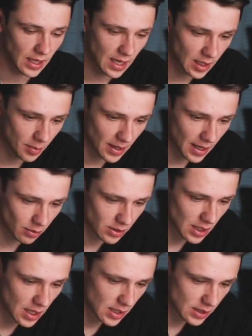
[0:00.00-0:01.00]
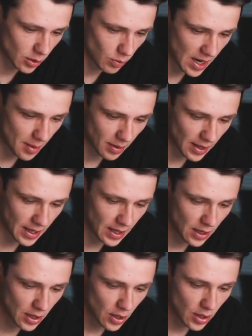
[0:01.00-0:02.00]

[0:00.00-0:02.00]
Can he play out to the wide player,